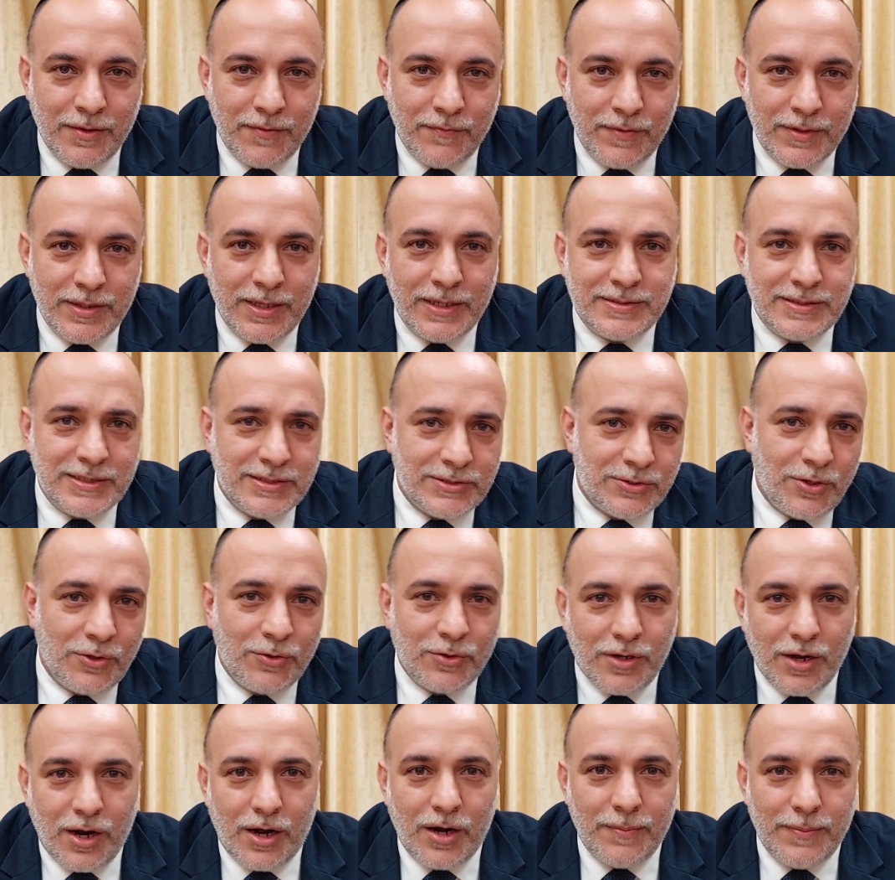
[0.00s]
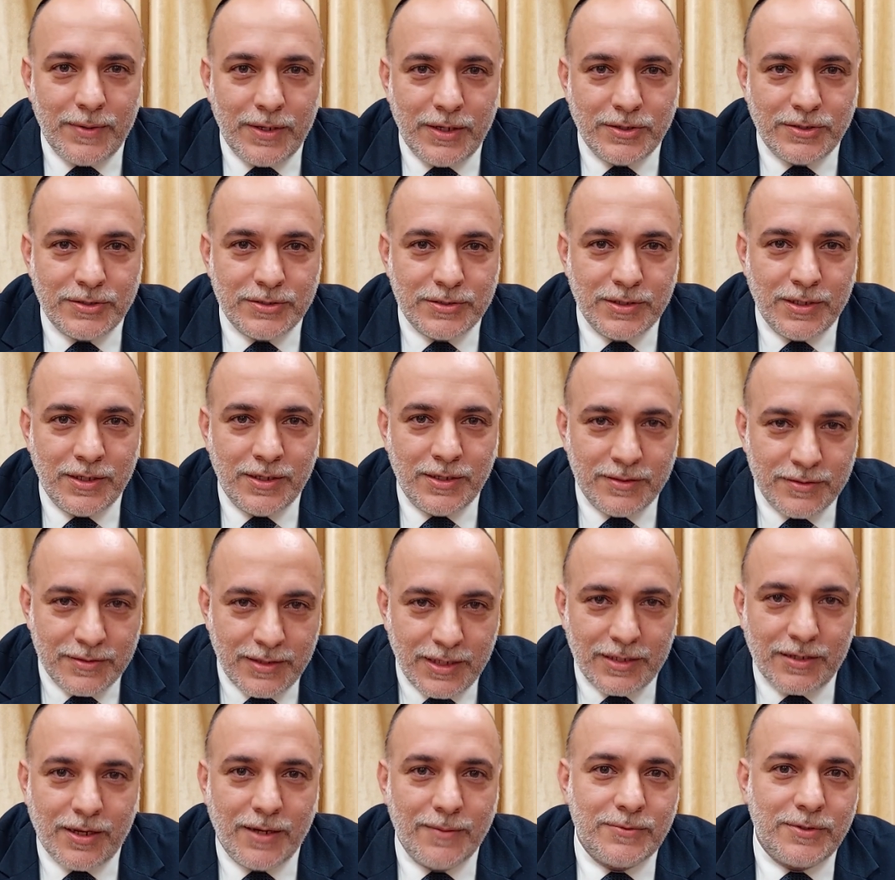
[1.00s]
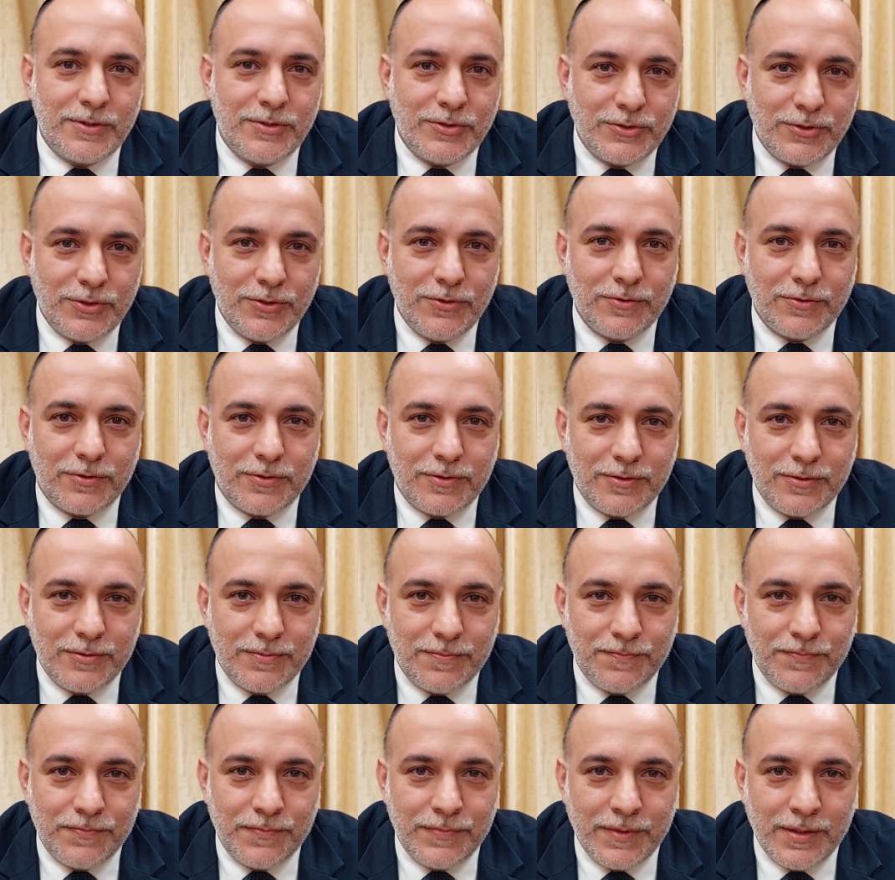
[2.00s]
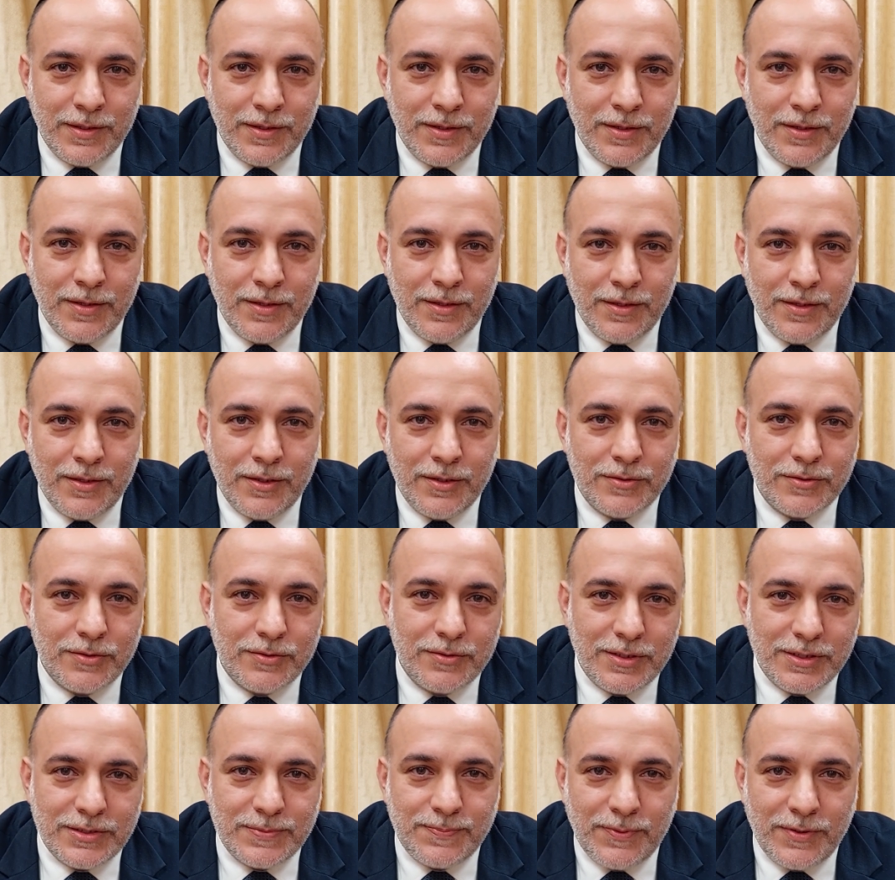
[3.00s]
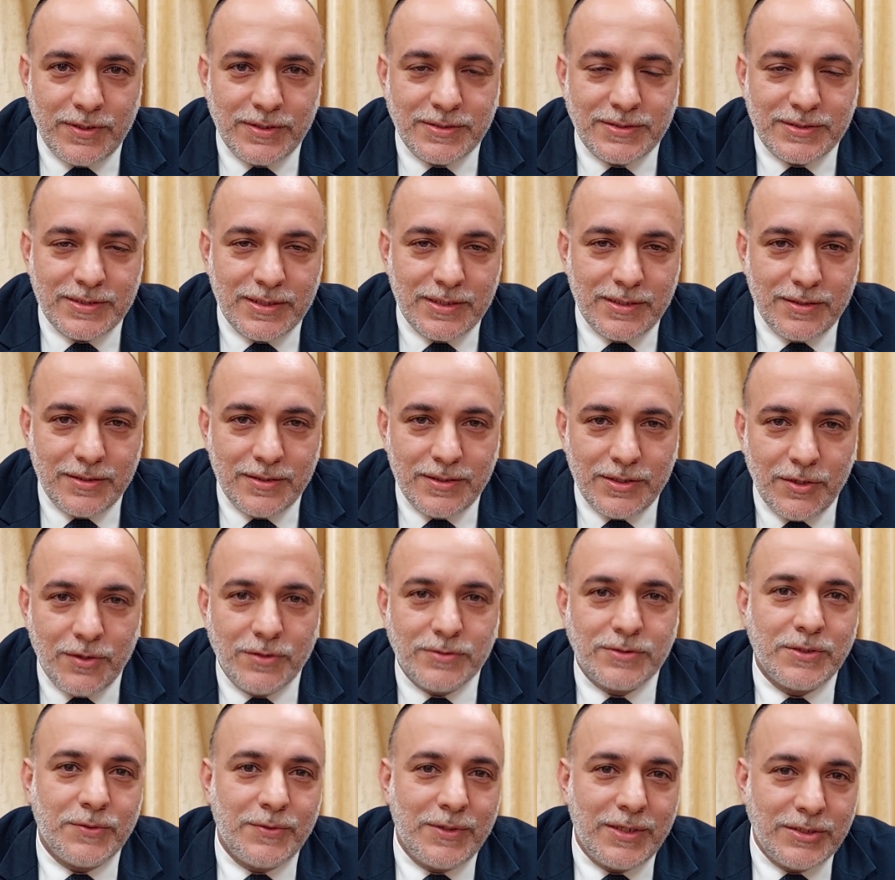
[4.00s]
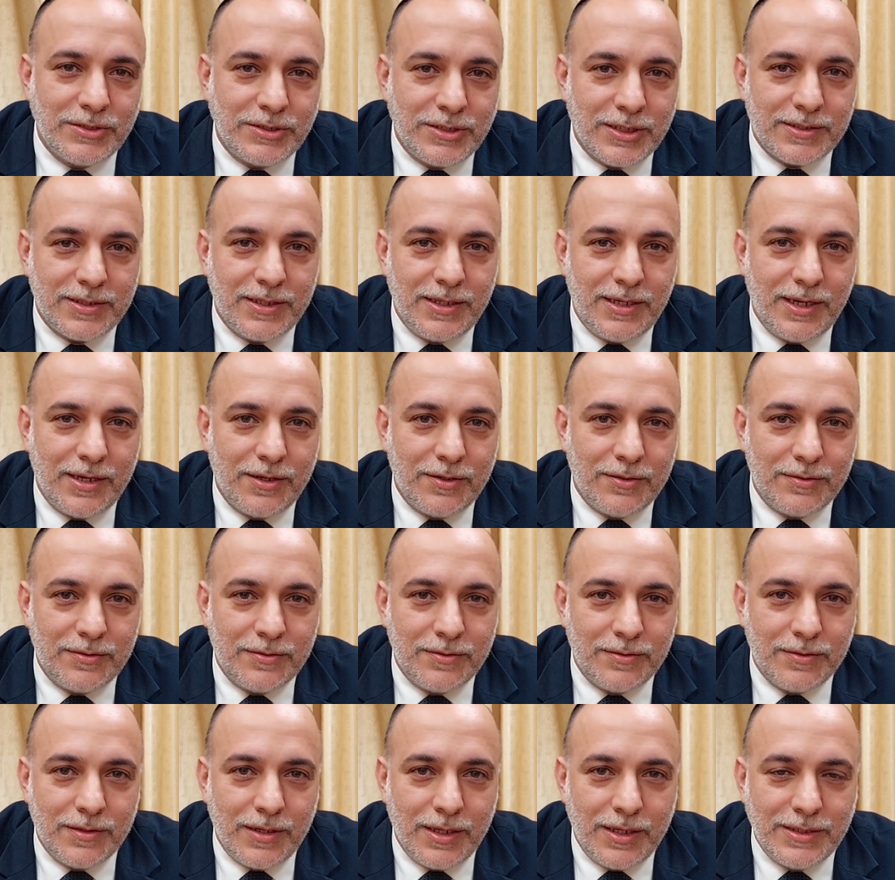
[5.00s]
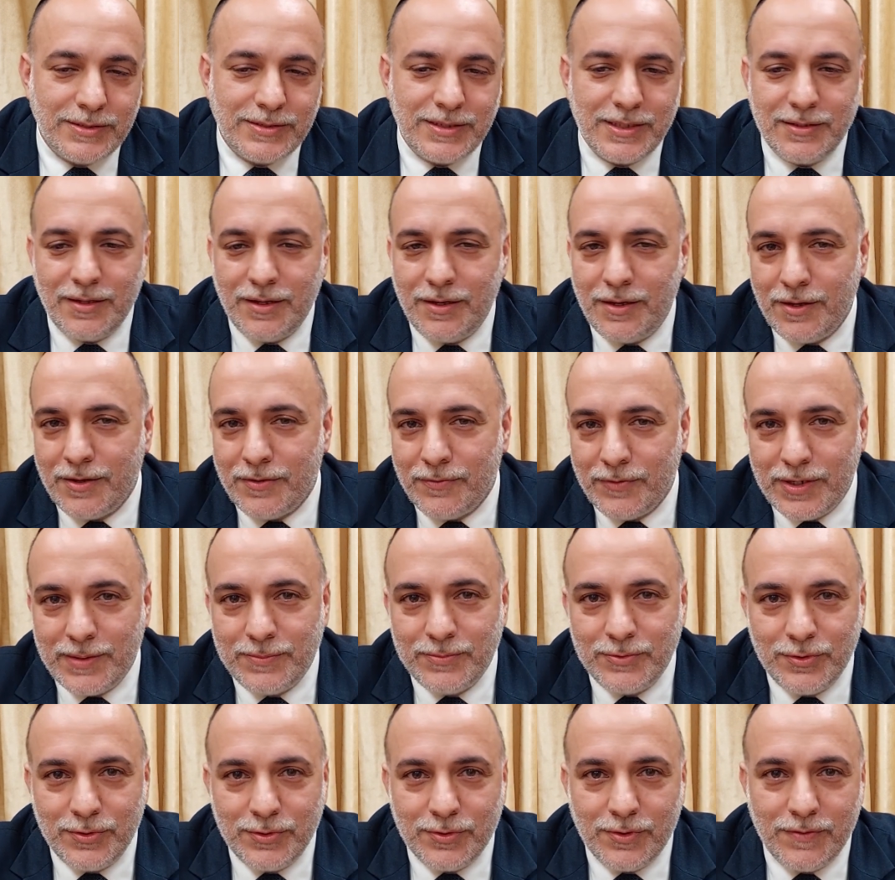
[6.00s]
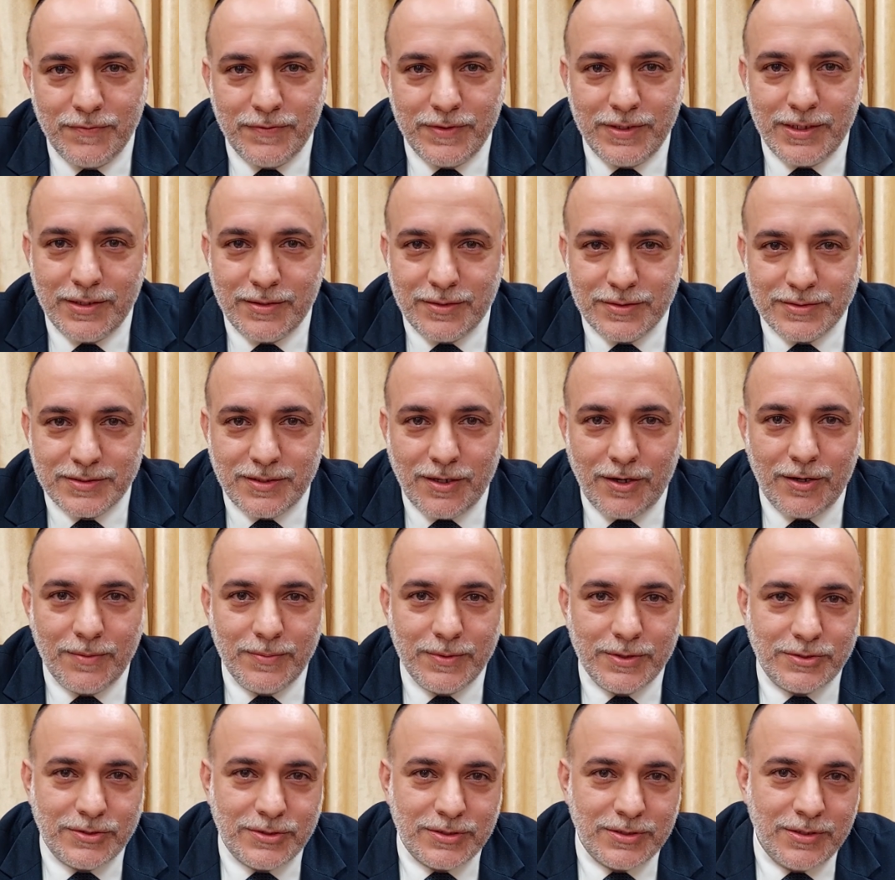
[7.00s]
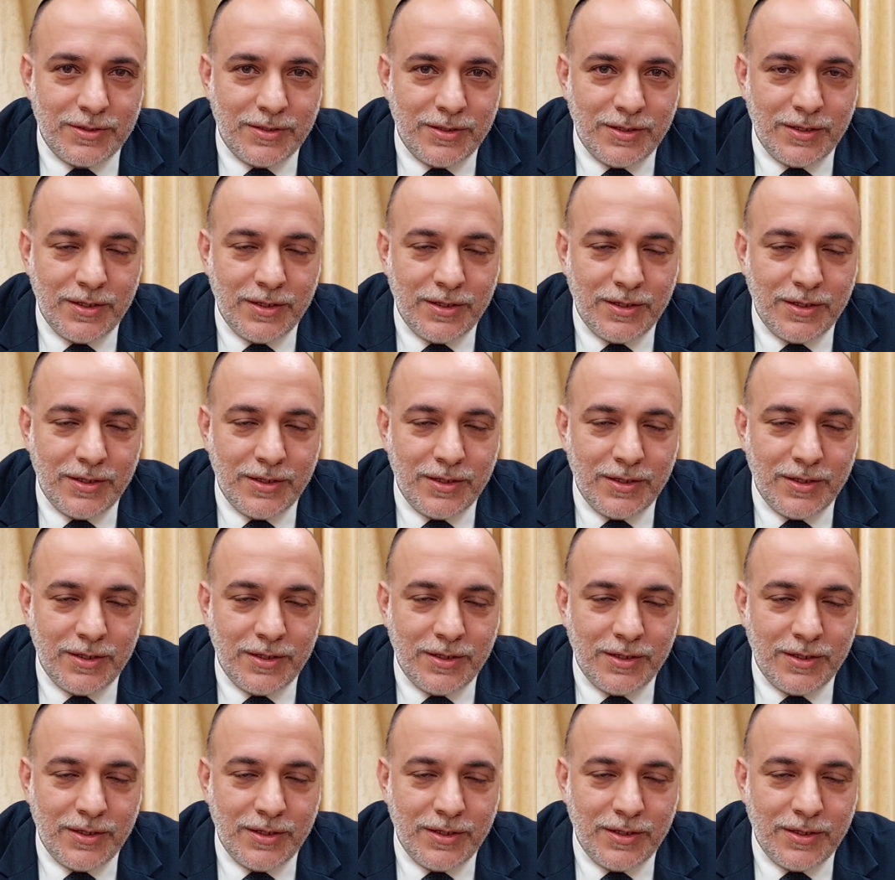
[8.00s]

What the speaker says: When they see it's all garbage, they come to the truth. So this person, he also went and checked it out. And he said, what I'm doing over here is garbage.